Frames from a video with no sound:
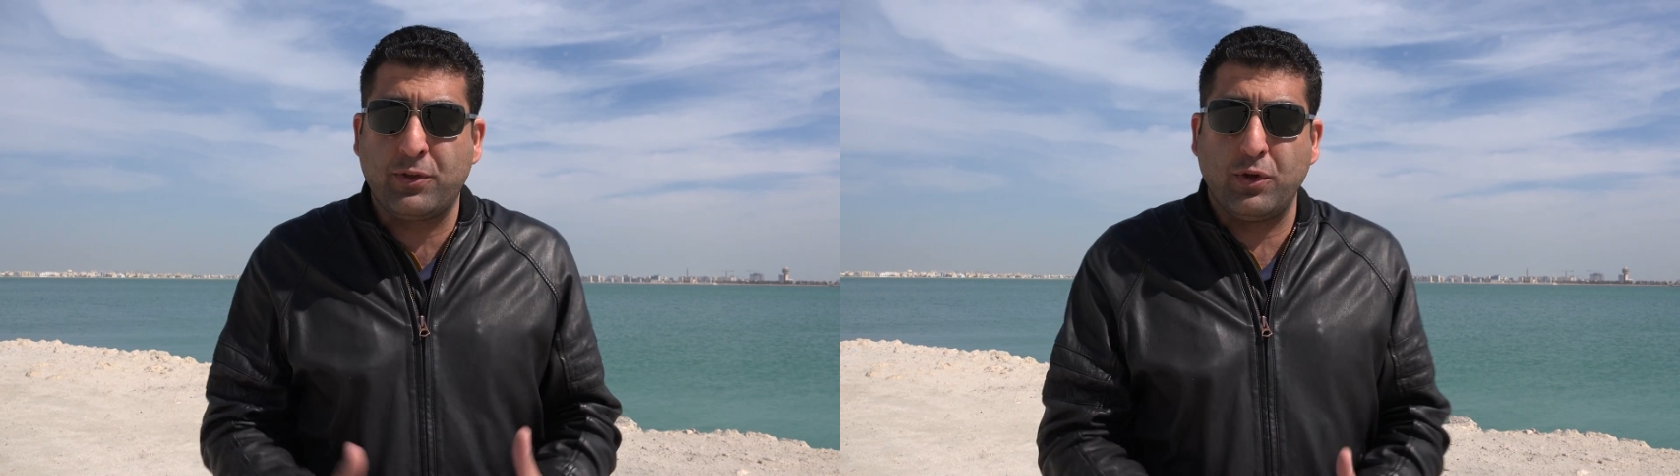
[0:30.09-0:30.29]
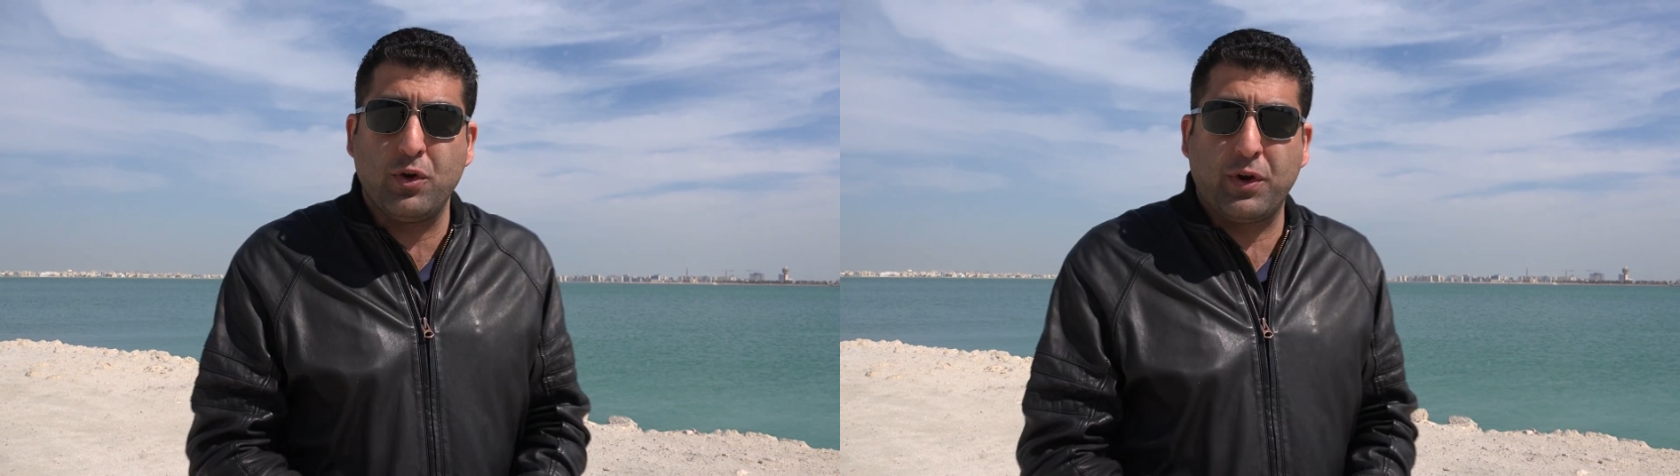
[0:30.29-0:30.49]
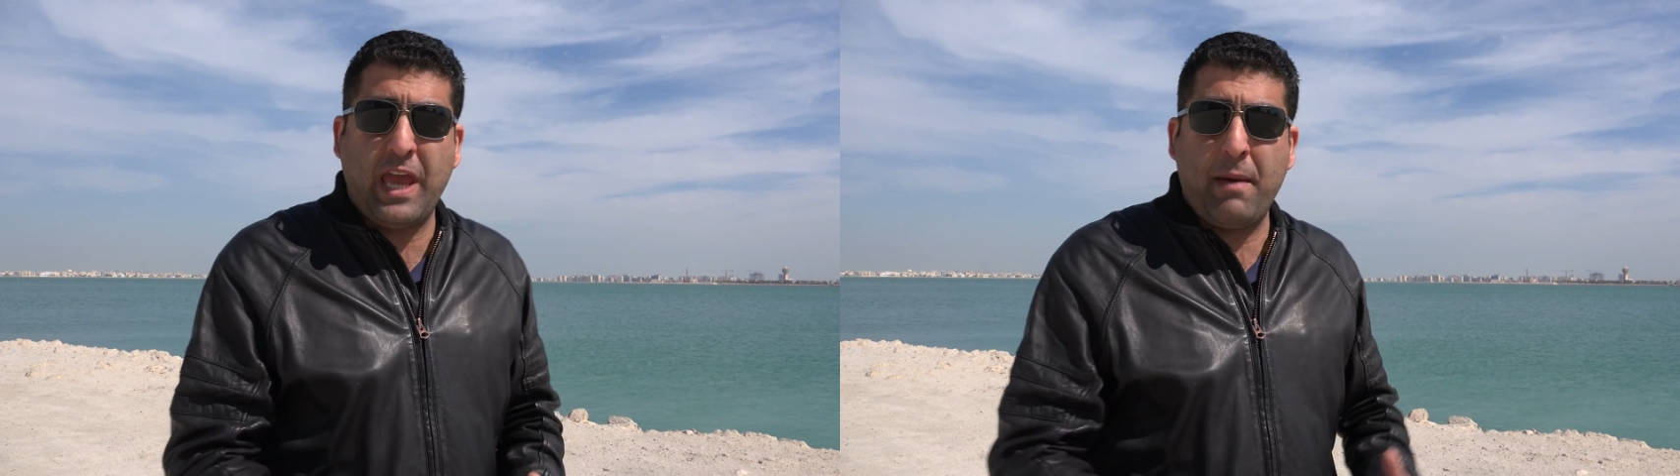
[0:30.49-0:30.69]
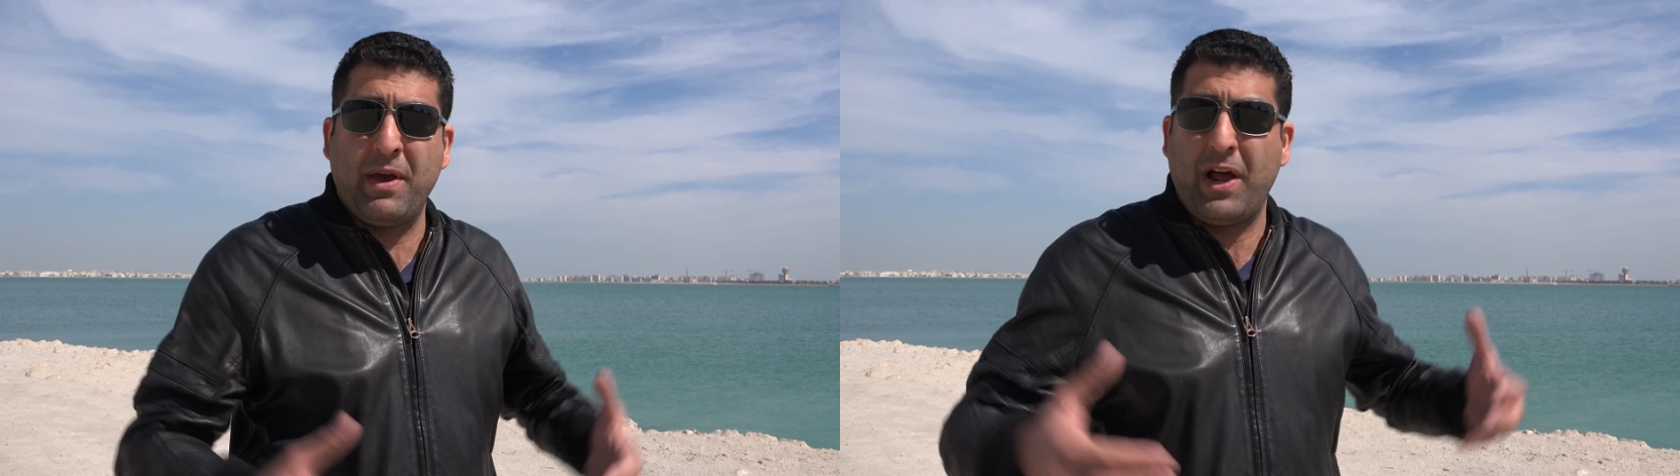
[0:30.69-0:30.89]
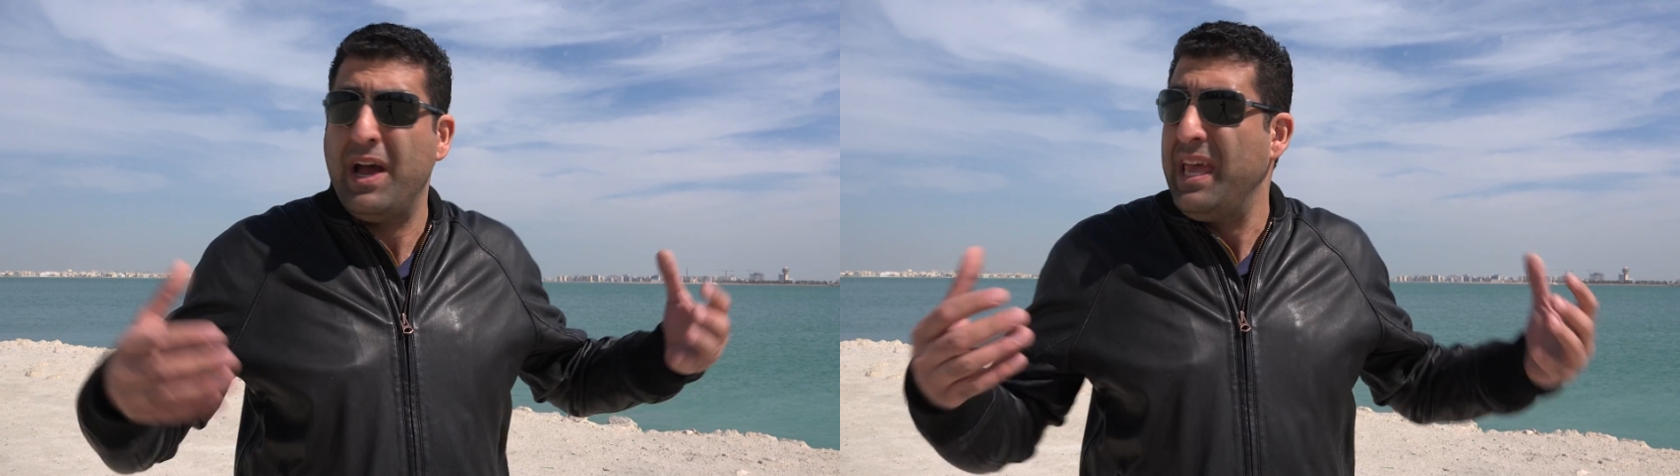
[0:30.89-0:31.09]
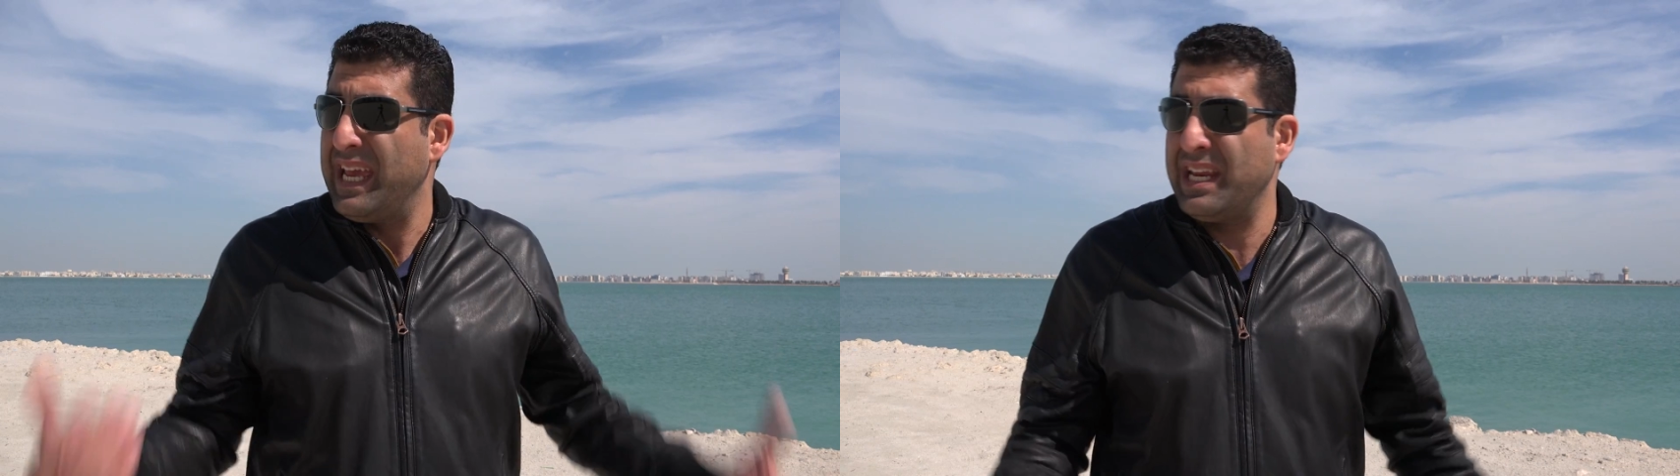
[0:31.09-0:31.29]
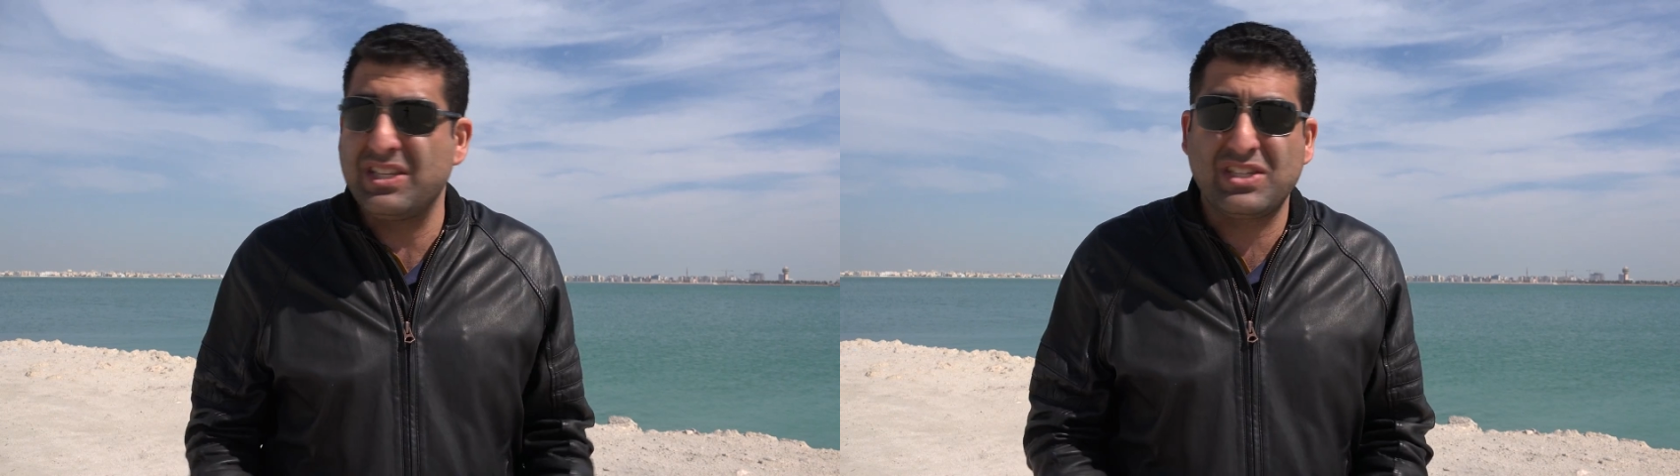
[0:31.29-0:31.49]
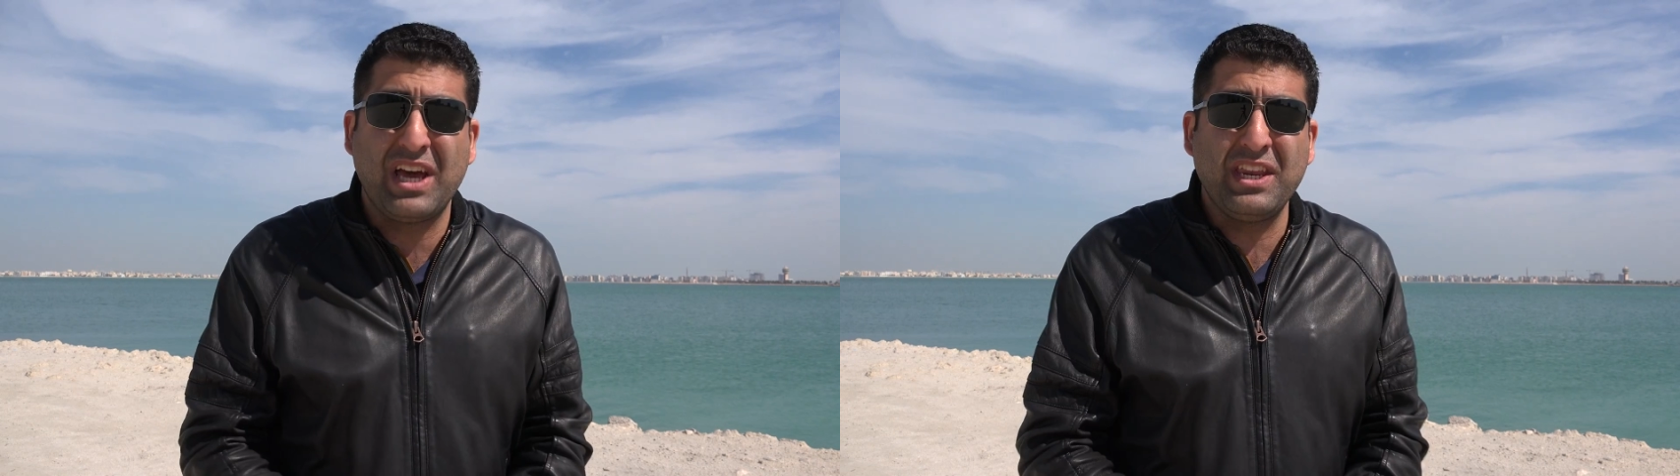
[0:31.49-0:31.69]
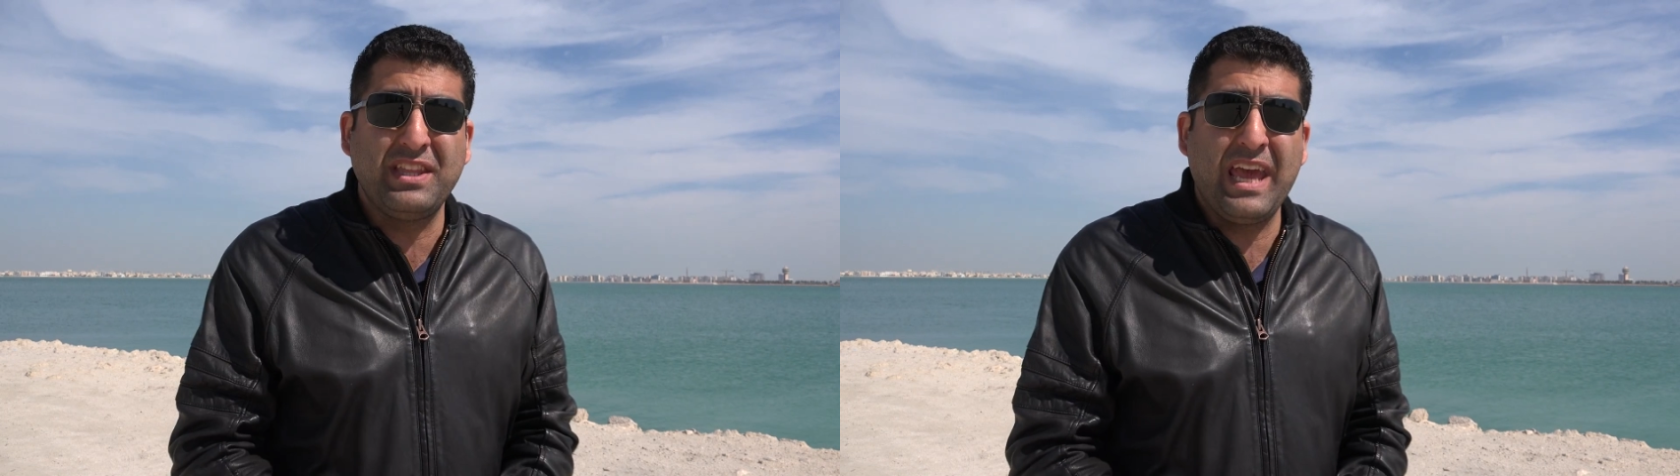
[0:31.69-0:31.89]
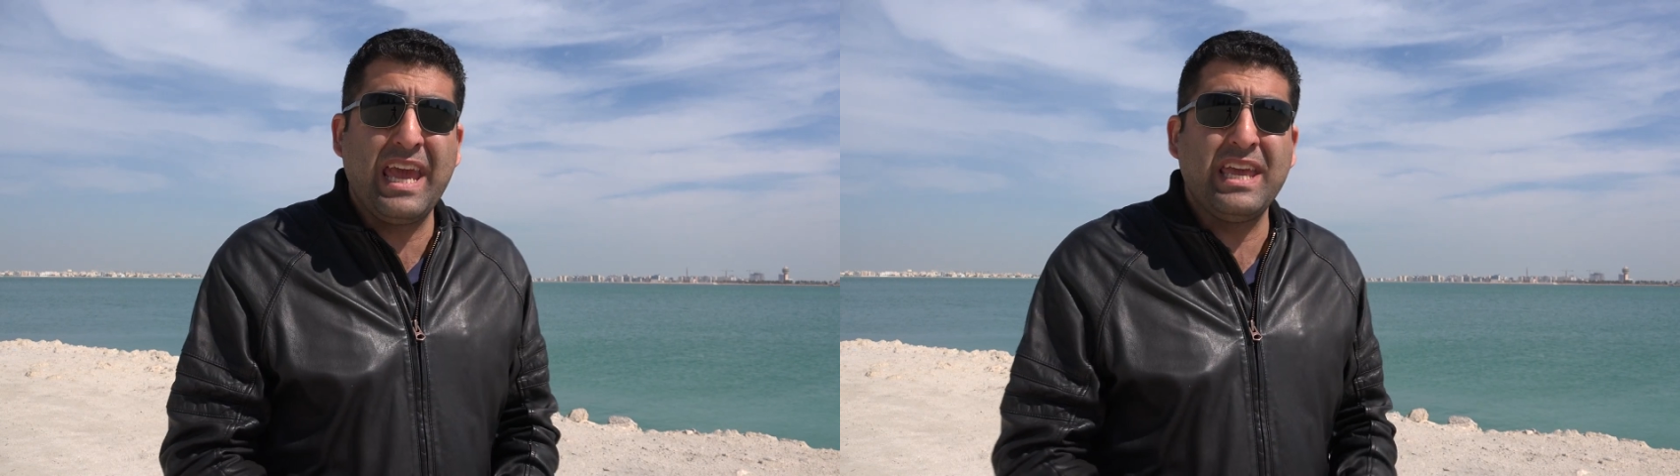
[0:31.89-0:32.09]
to your camera in a sunny
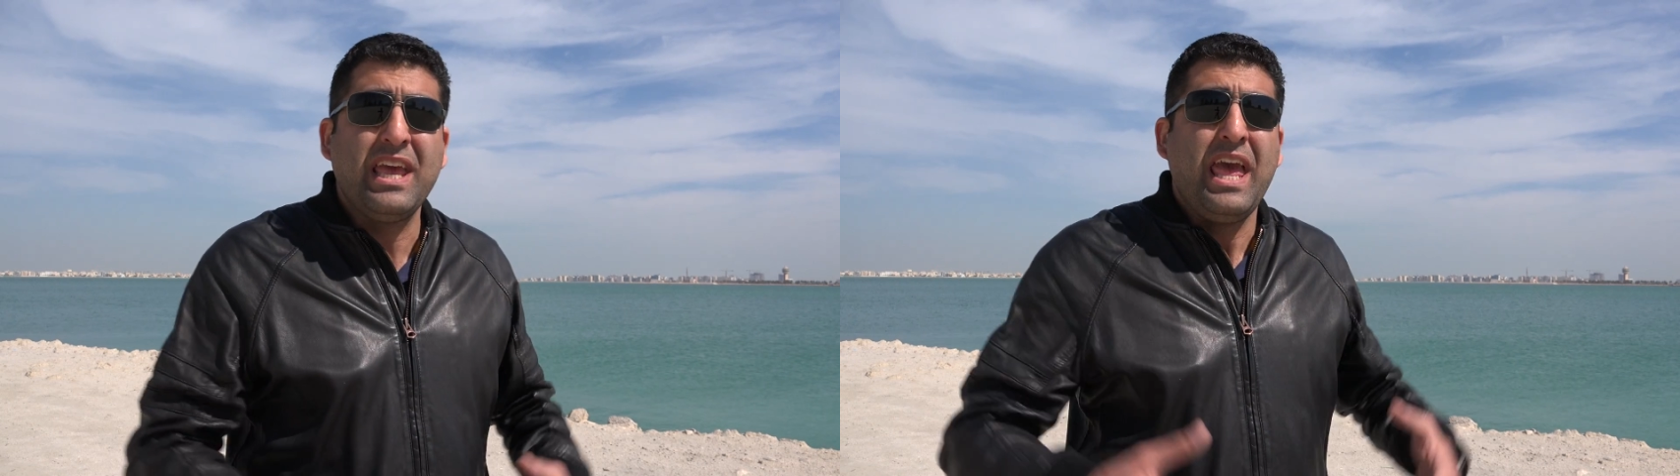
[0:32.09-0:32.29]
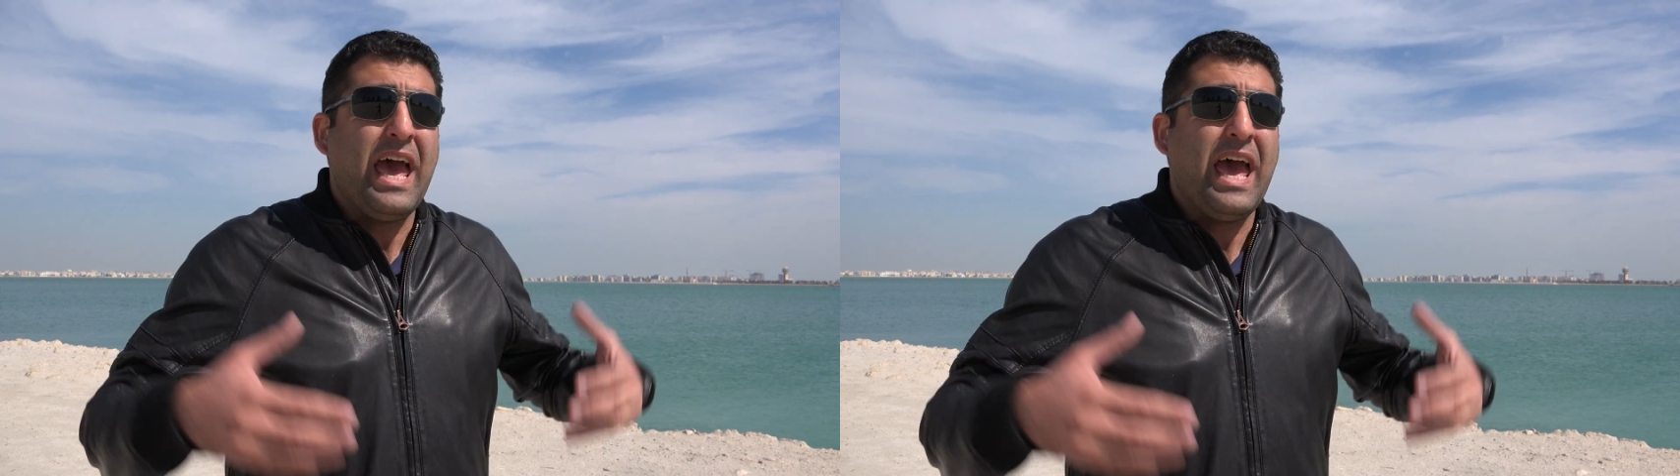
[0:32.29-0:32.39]
day,